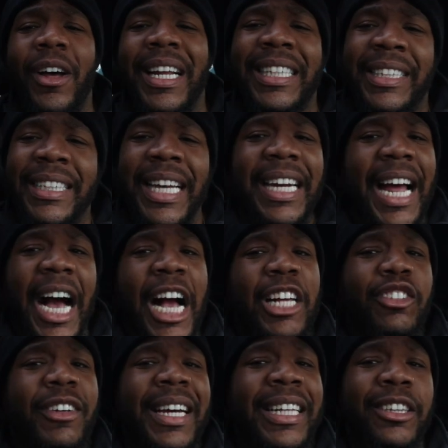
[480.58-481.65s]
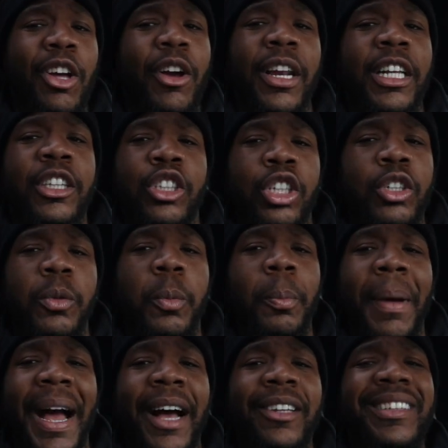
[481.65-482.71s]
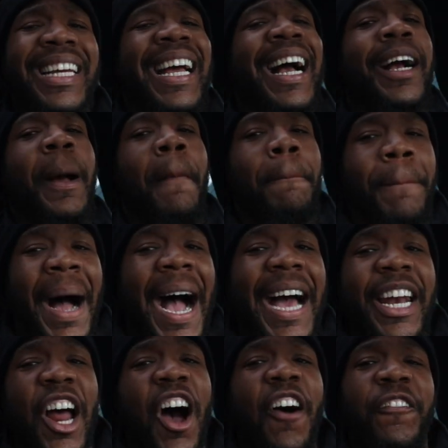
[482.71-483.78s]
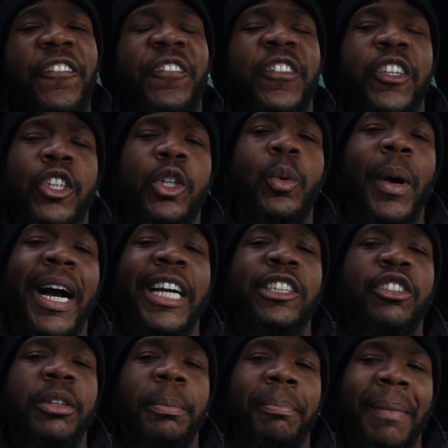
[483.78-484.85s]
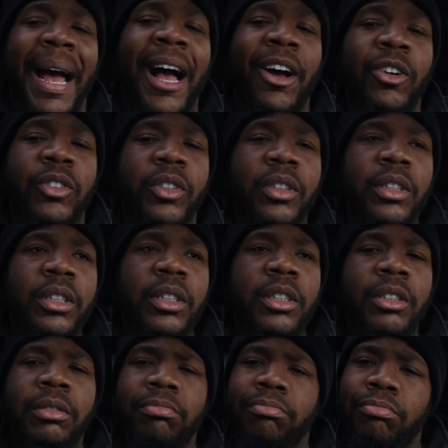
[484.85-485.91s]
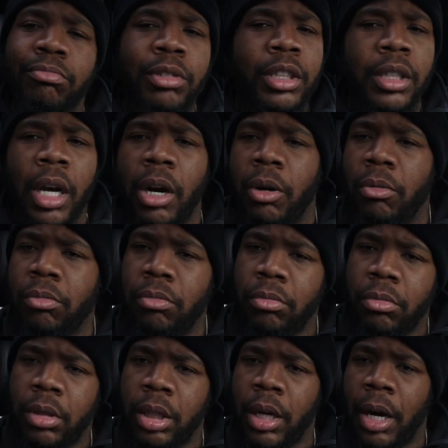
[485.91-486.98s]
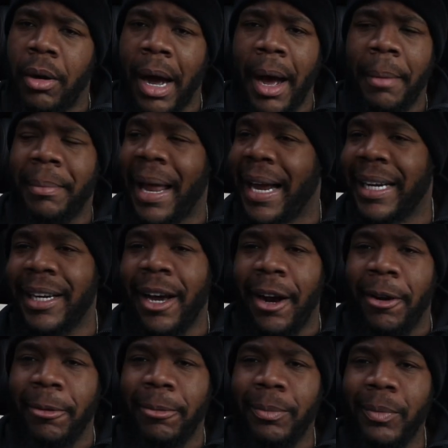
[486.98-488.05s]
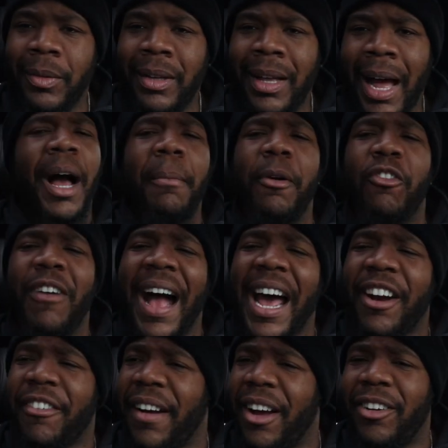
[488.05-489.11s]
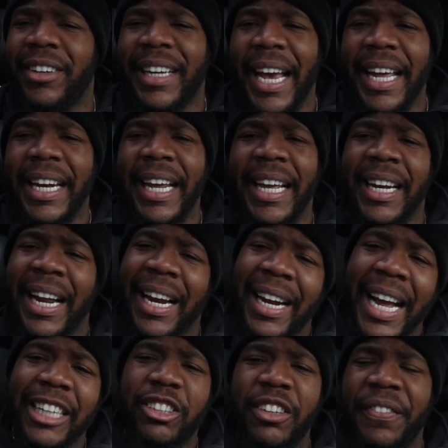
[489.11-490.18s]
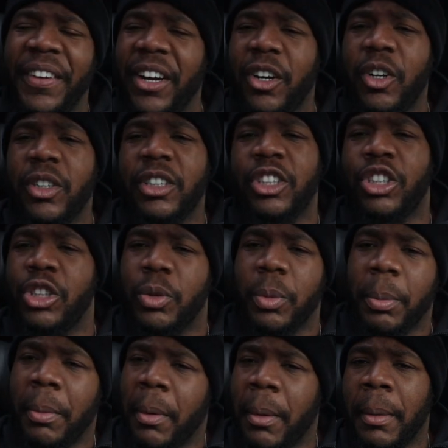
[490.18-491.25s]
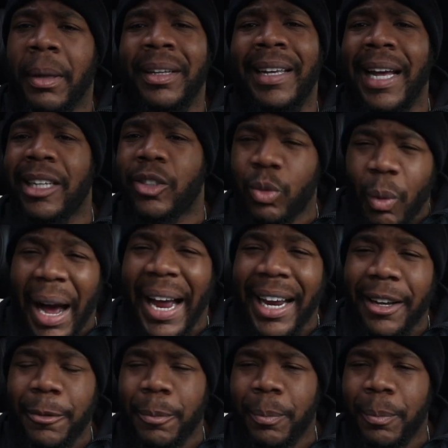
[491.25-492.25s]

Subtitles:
the city, 132 miles, a combined of 200 miles. Yo, I'm like, yo, I'm gonna ride around getting in an electric vehicle. Shoot, guess what?